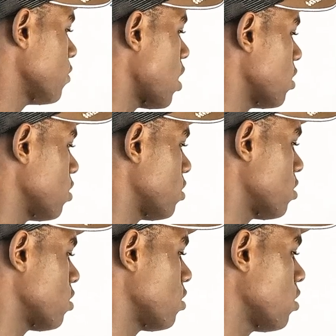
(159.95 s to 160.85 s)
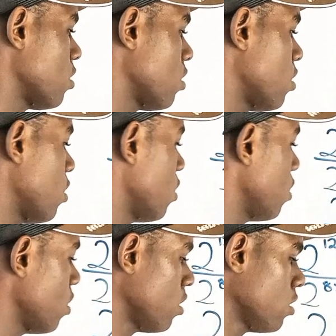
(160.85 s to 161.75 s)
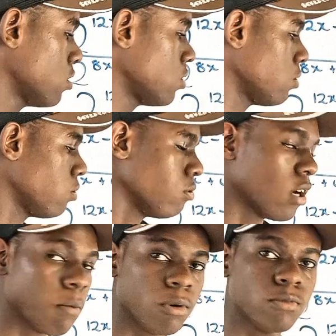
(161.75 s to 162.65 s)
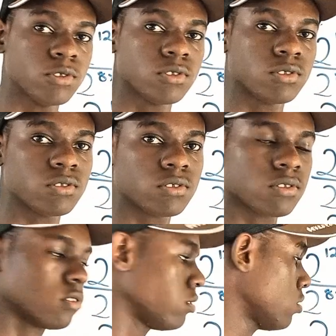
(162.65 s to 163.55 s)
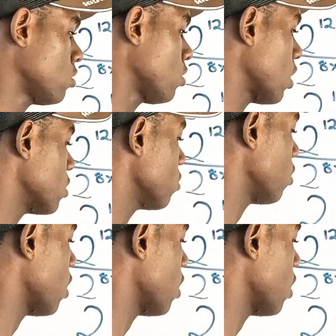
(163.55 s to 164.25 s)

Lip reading: That's it. So I'm almost getting to